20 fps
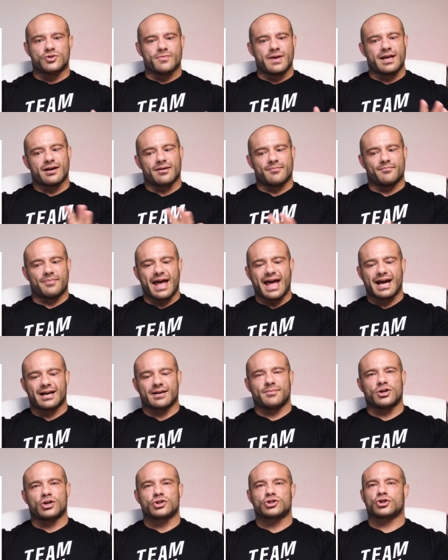You may come back,
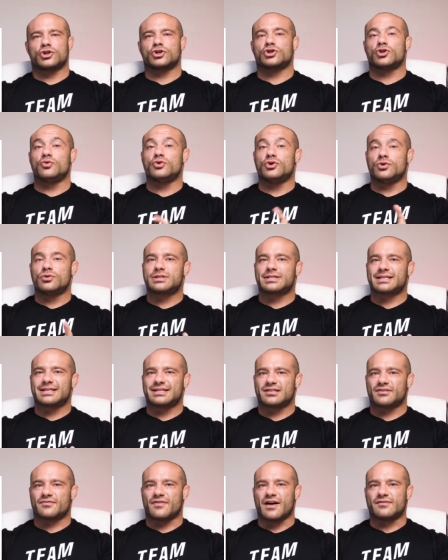and because you're so used to
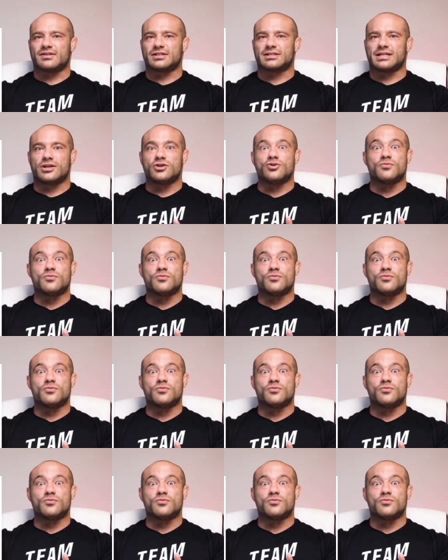sets of five to 10,